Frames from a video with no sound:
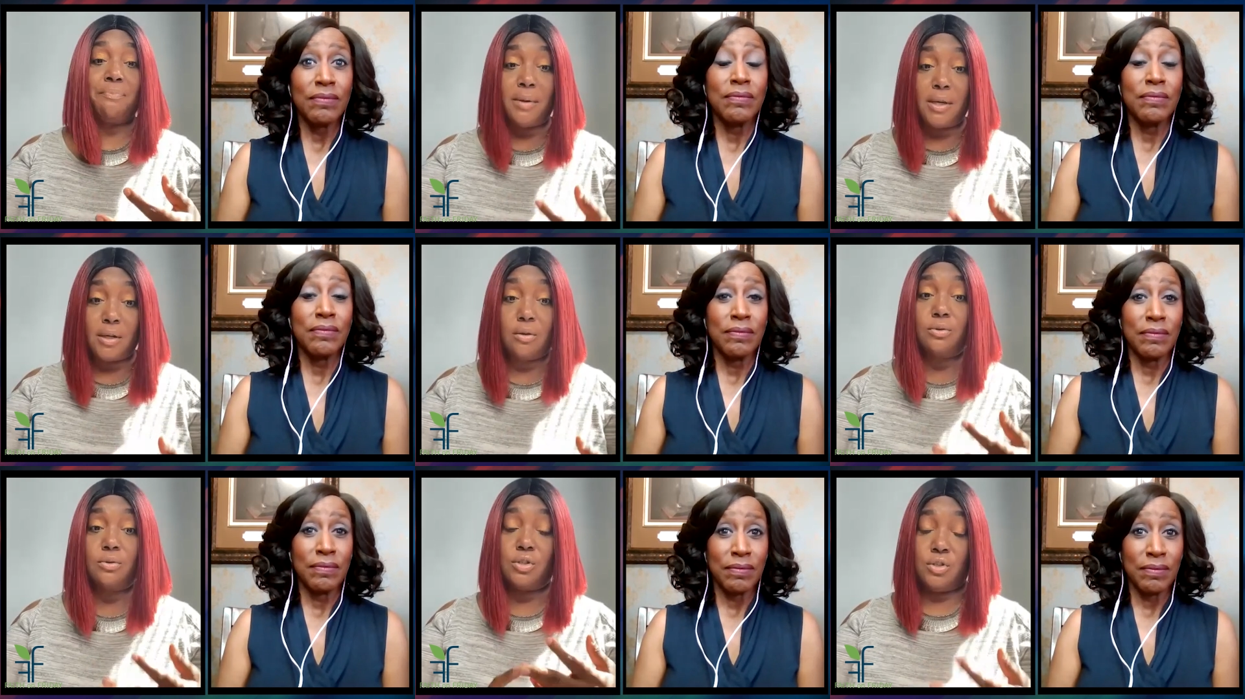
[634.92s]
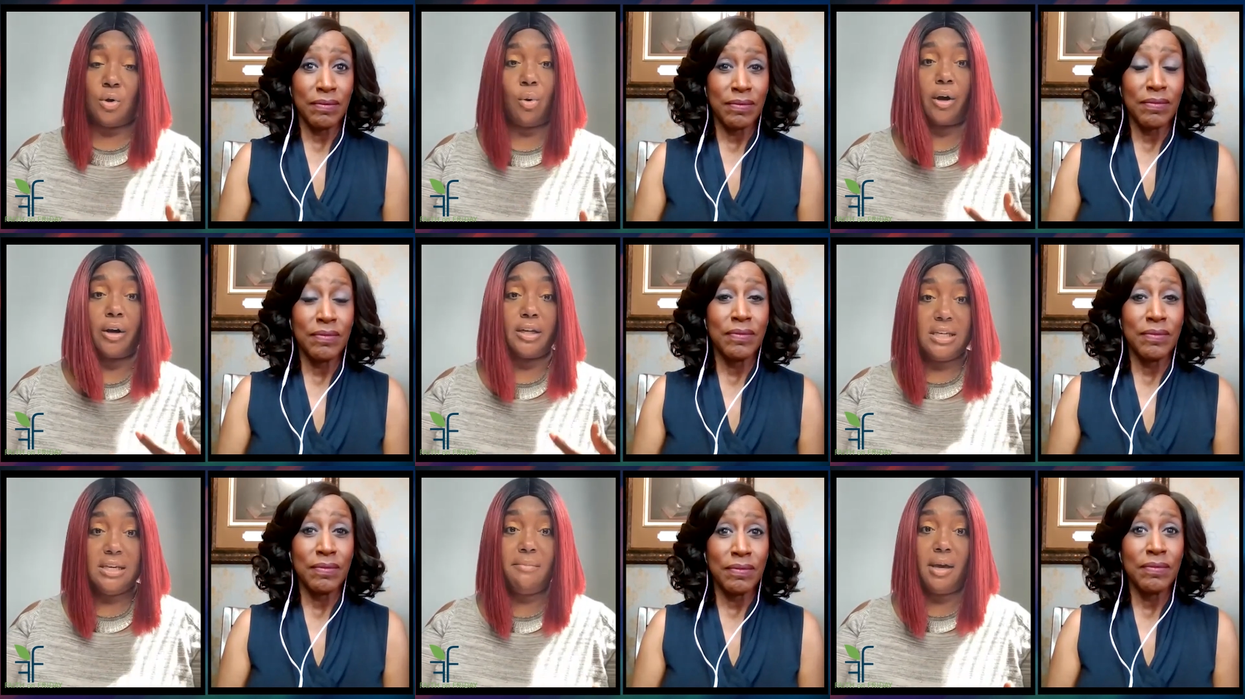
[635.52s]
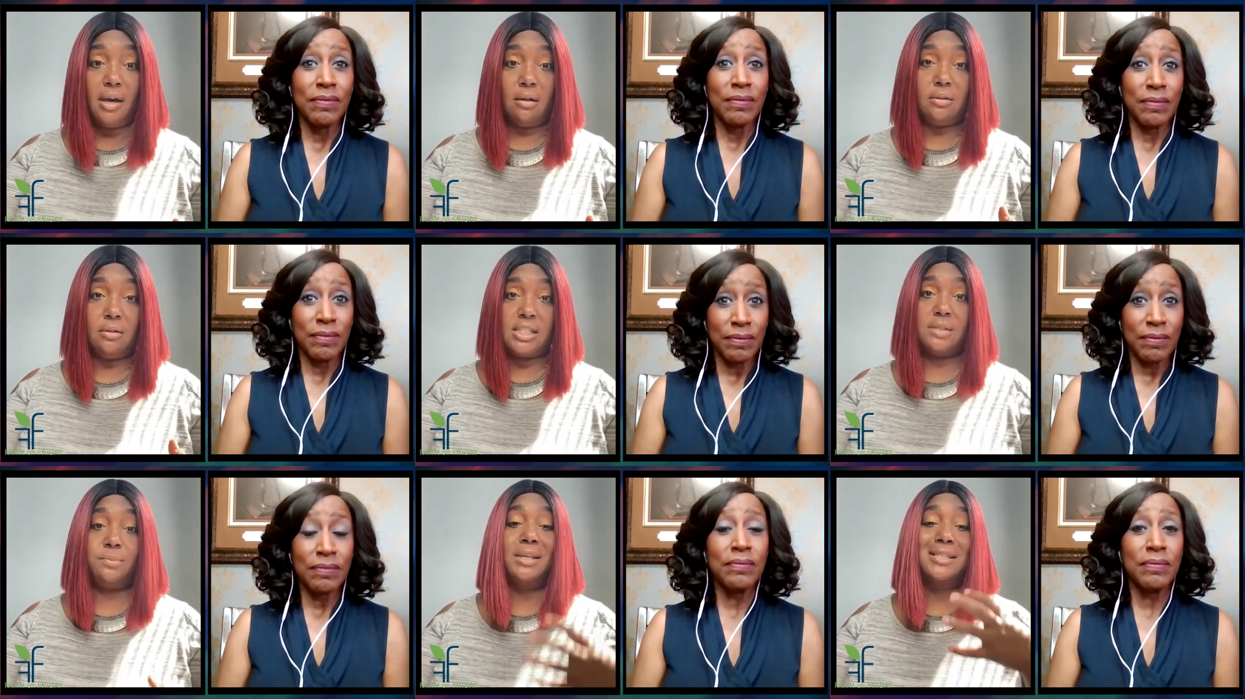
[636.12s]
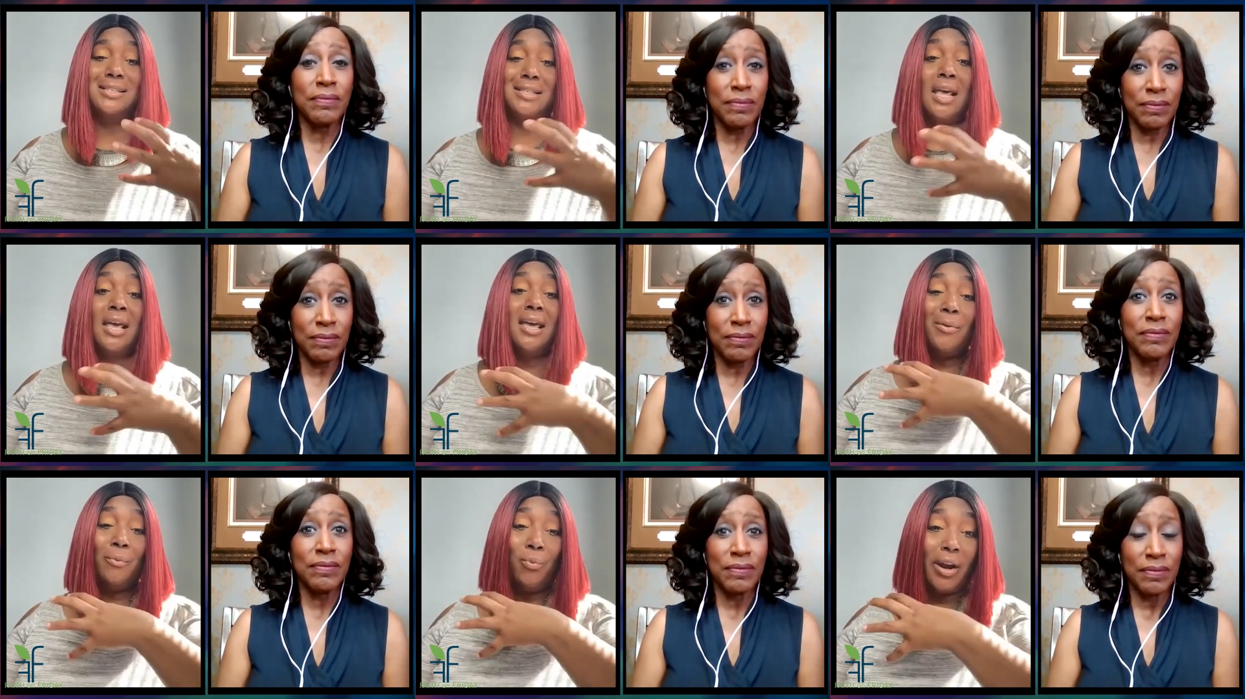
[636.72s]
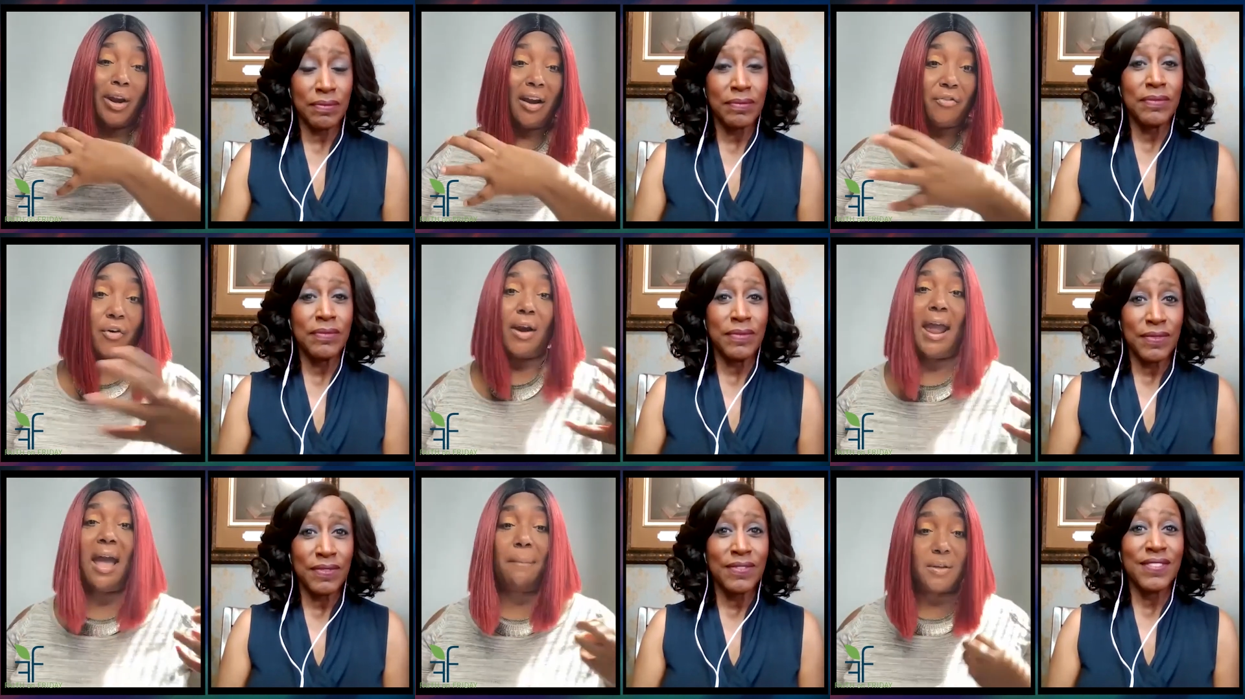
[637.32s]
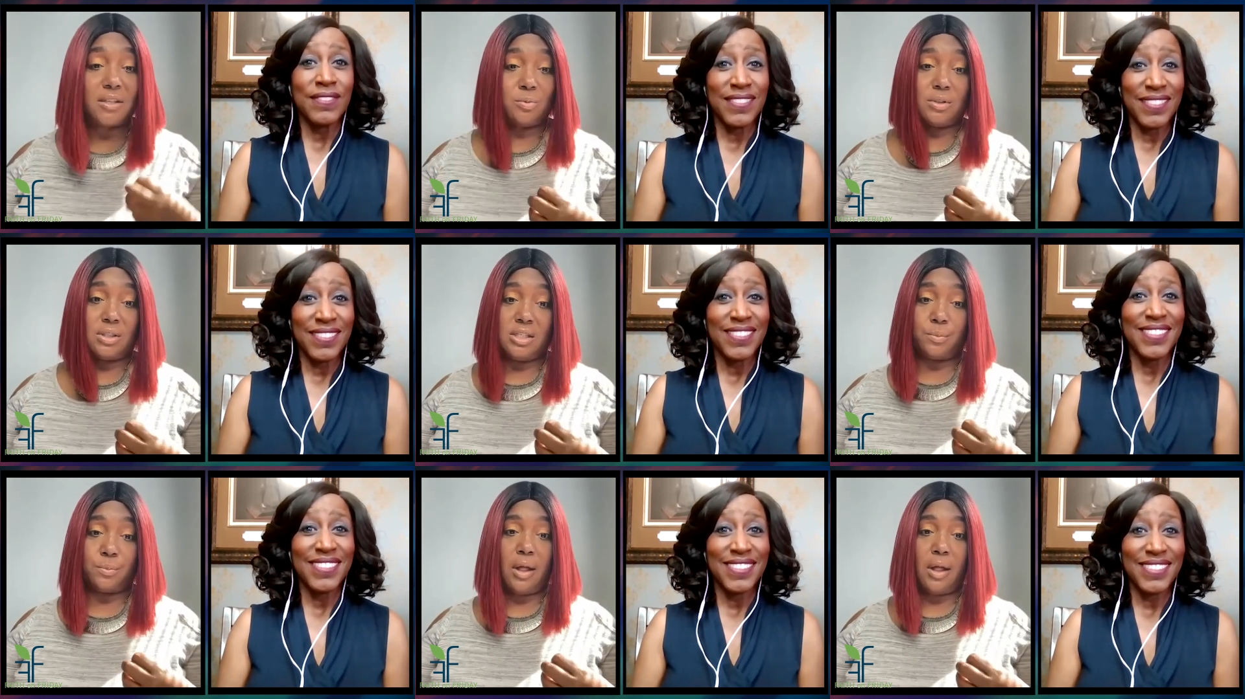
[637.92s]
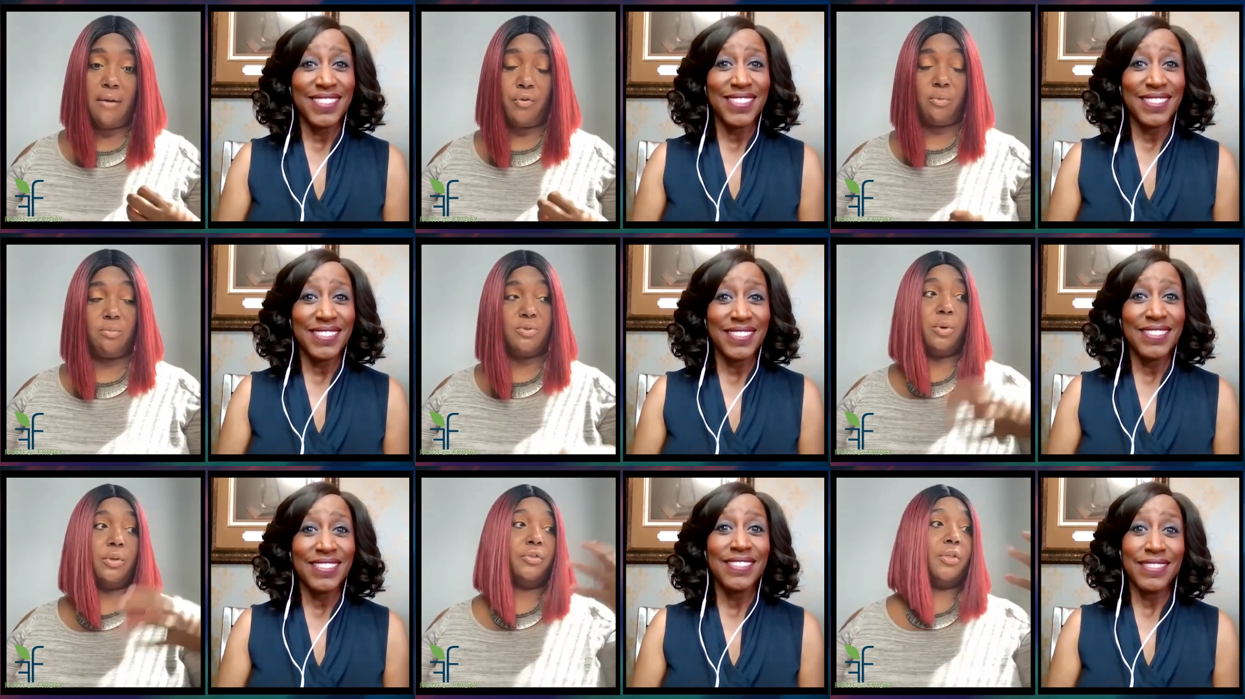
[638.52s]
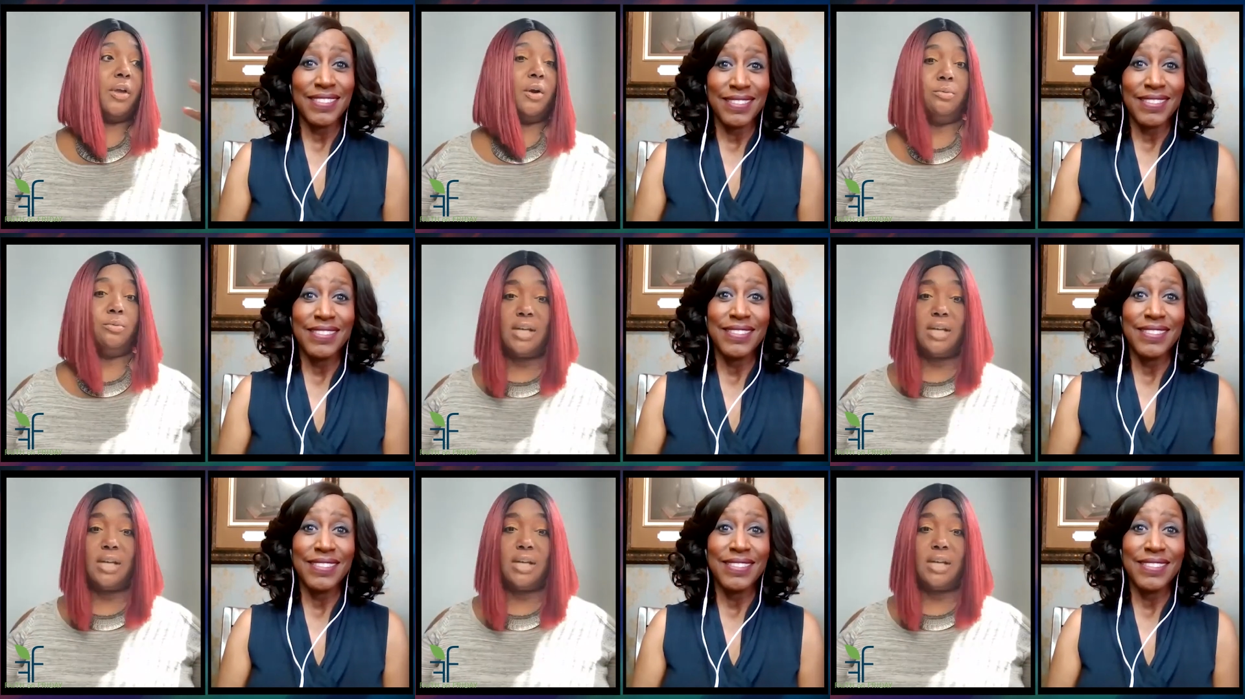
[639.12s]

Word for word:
Speaker 1: build your email list, because mm-hmm. whatever happens with these platforms, whether they go